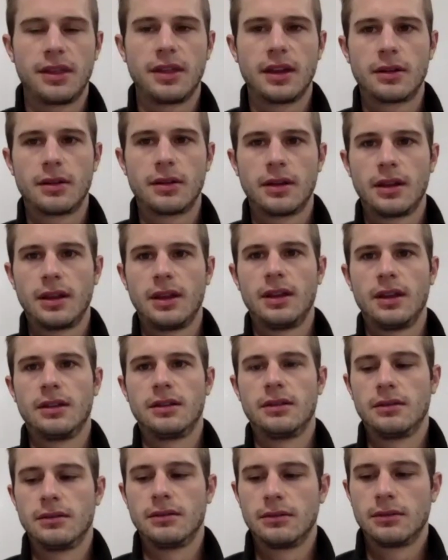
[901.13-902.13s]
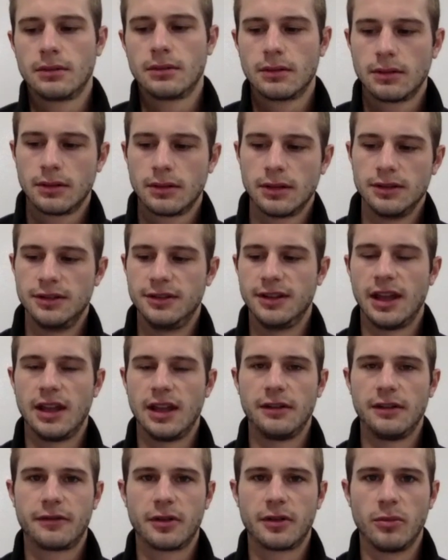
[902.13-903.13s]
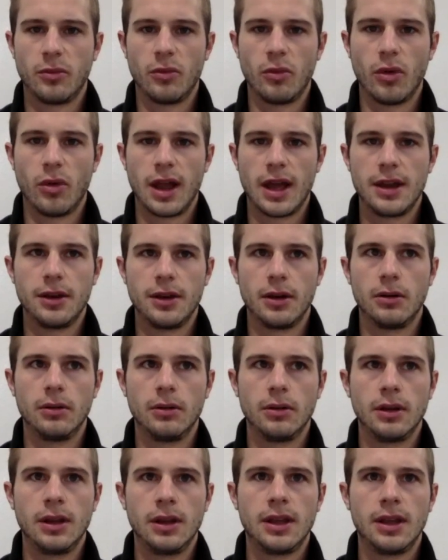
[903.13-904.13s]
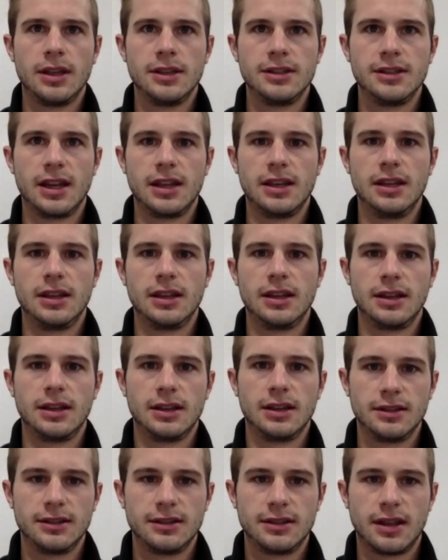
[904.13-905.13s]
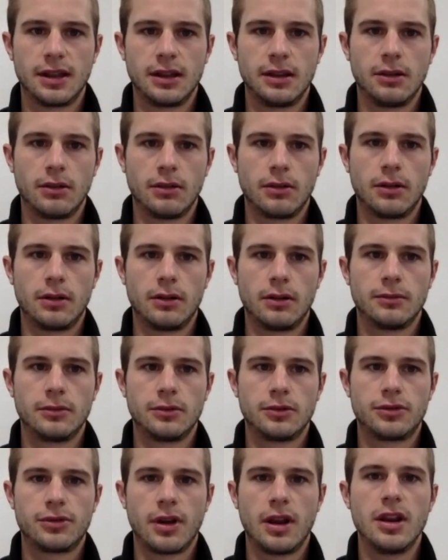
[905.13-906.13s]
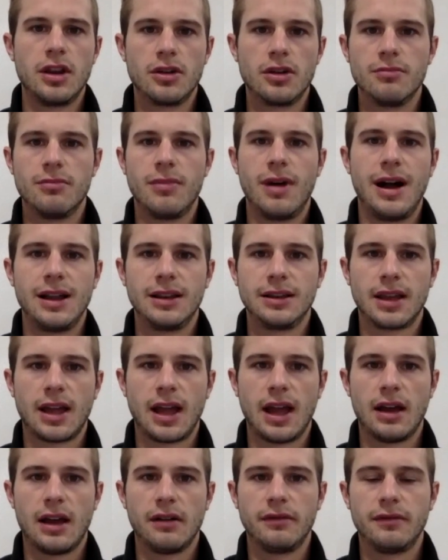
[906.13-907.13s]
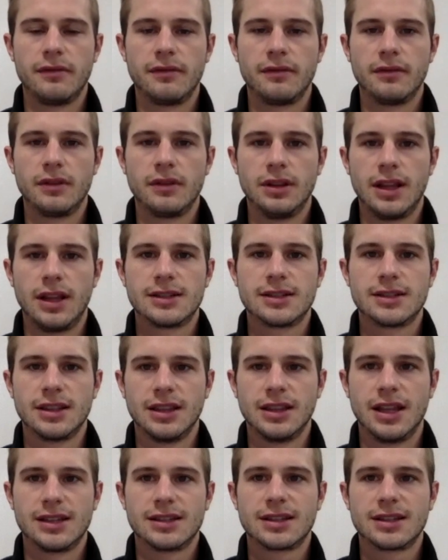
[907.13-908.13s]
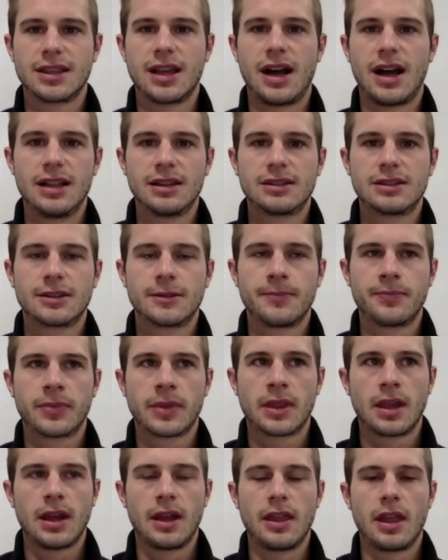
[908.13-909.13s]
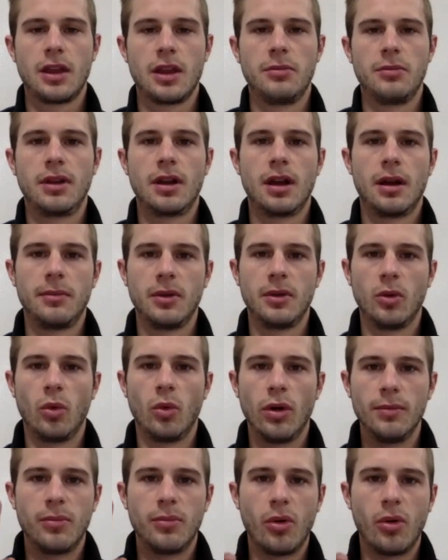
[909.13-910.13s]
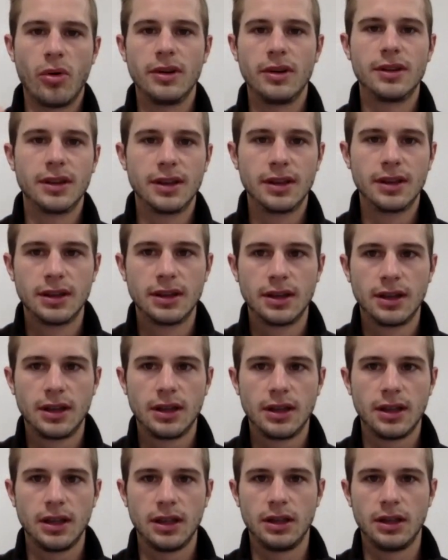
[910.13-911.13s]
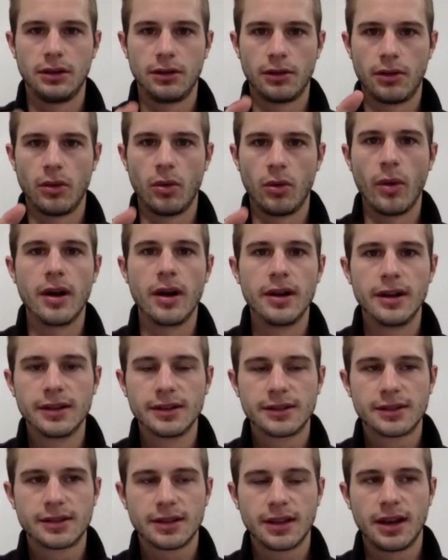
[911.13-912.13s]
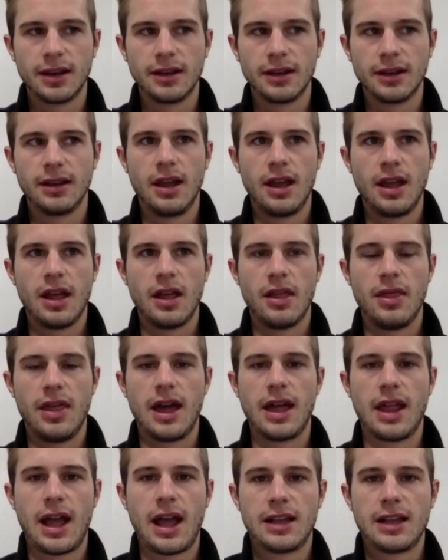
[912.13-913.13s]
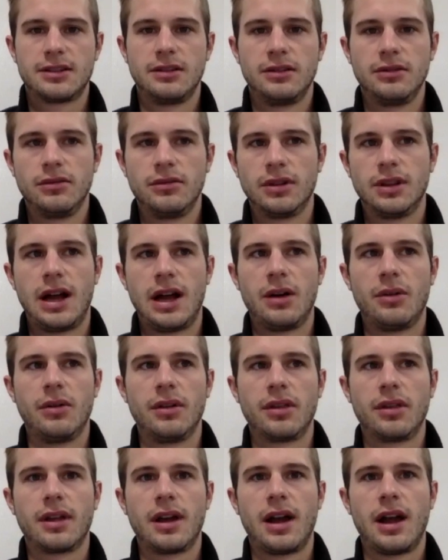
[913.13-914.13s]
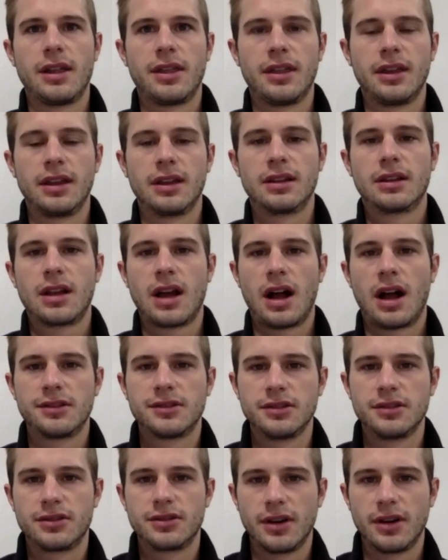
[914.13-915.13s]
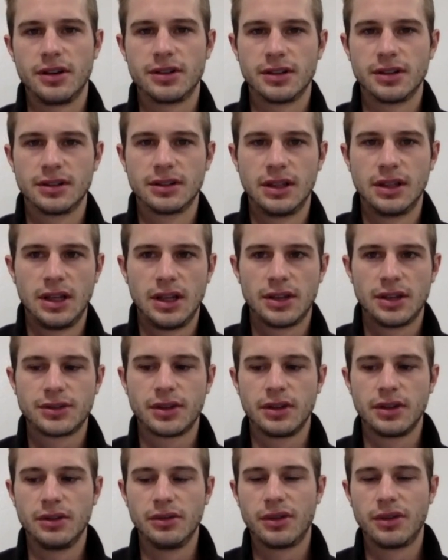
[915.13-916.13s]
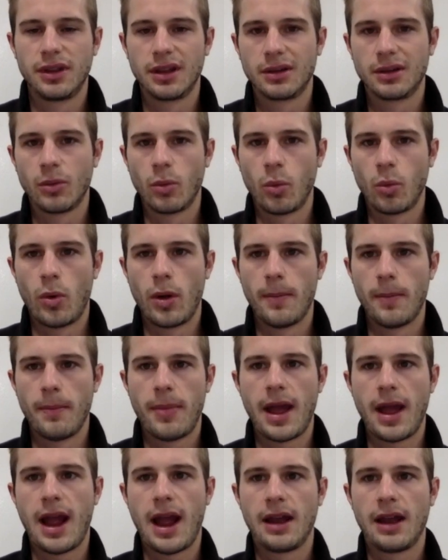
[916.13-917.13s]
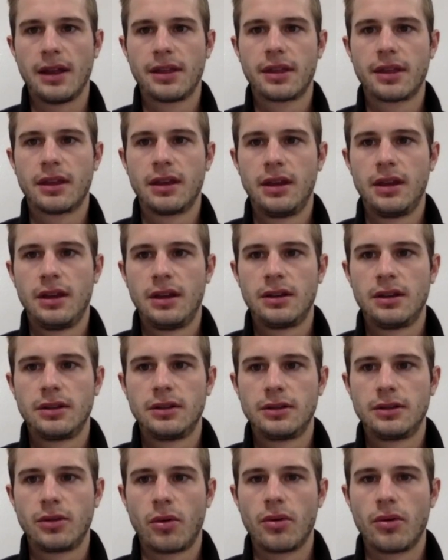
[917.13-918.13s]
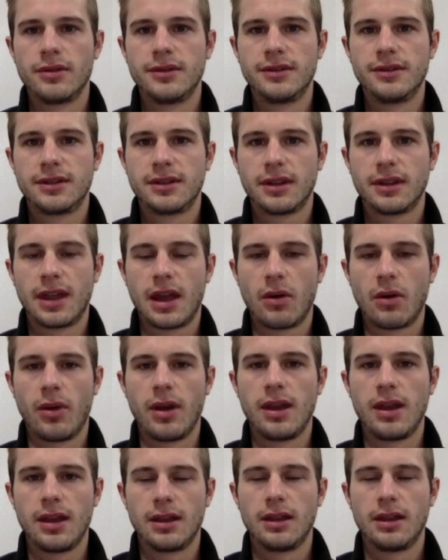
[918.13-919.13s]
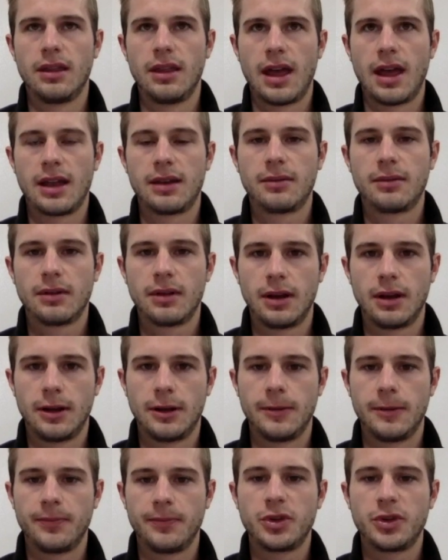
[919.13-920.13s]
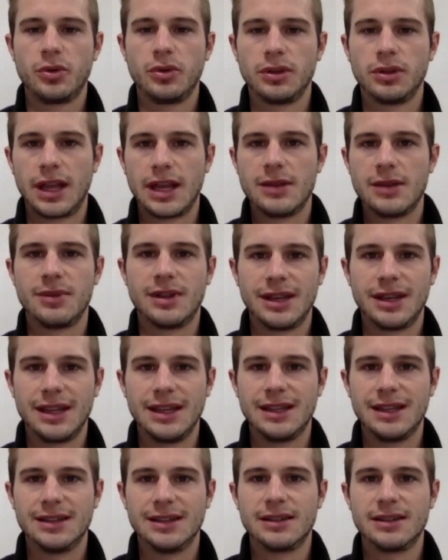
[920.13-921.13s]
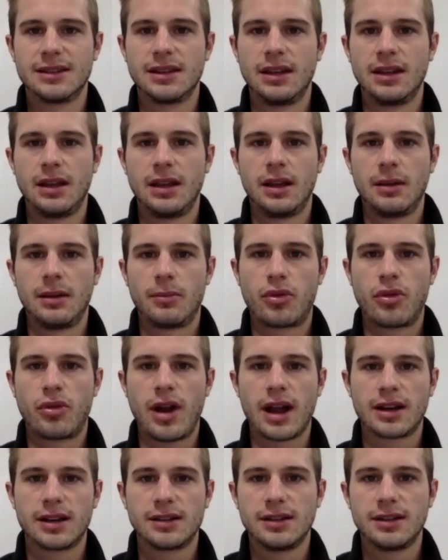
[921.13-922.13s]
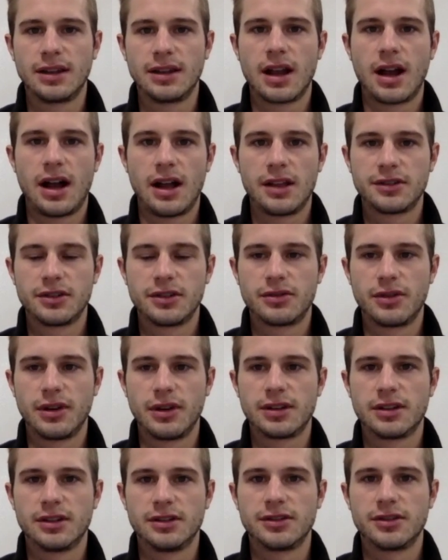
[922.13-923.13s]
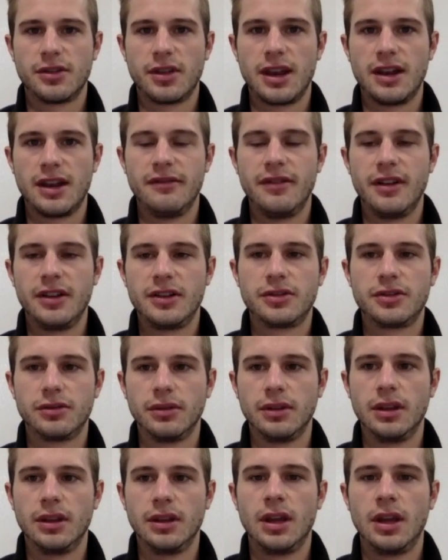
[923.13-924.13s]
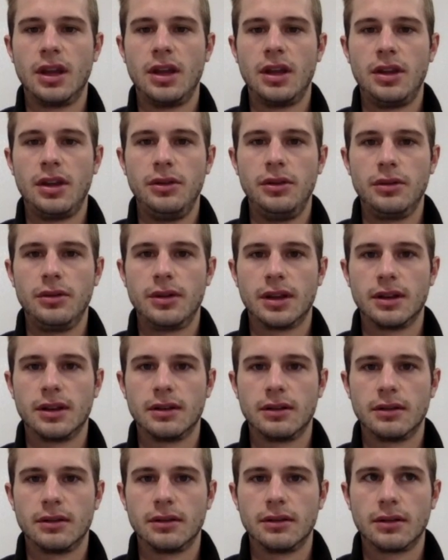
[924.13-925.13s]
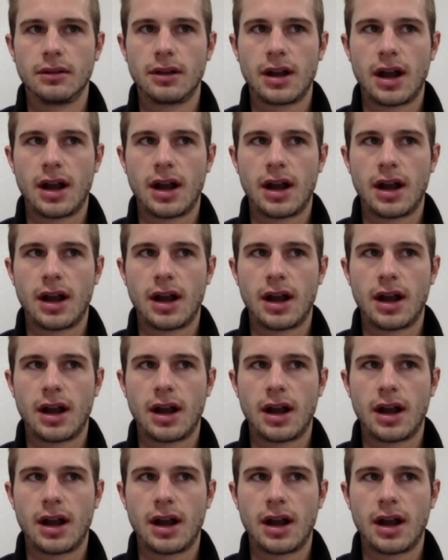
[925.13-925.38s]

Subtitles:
I think in Zen, from what I know, is the idea is that you're training your mind to have less and less thoughts, and that you're becoming one-pointed in your awareness, and that has to do a lot with, I think, concentration. So I do think one path towards that way, that to enlightenment, is practicing concentration, so that eventually you can